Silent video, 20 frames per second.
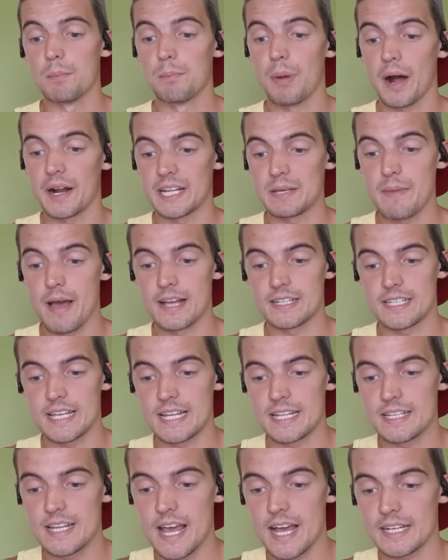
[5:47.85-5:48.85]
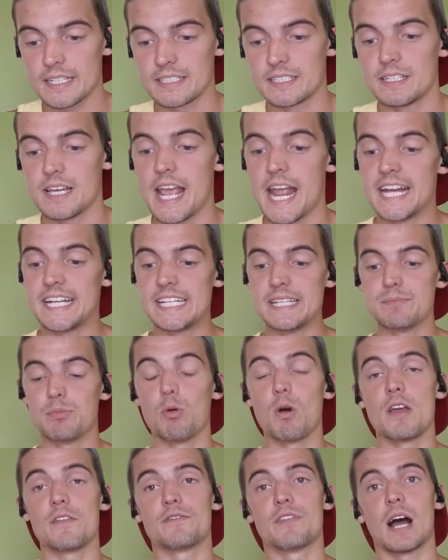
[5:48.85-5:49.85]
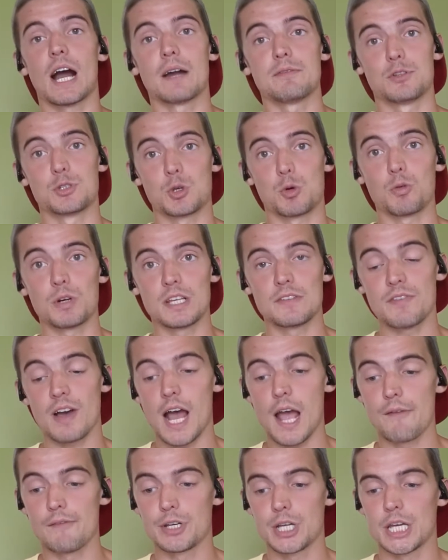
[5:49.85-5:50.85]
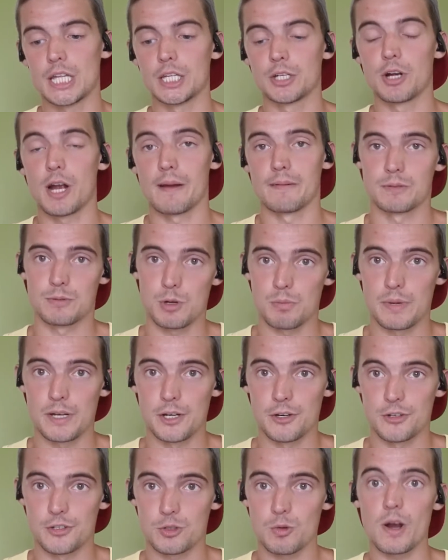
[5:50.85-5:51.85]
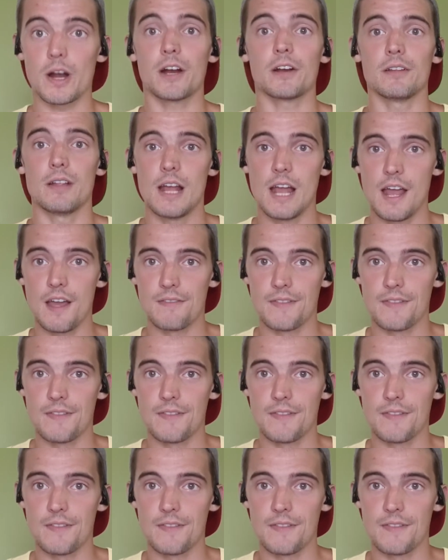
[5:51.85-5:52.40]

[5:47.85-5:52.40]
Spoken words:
body mass index 18.5 to 25 kilograms per meter squared,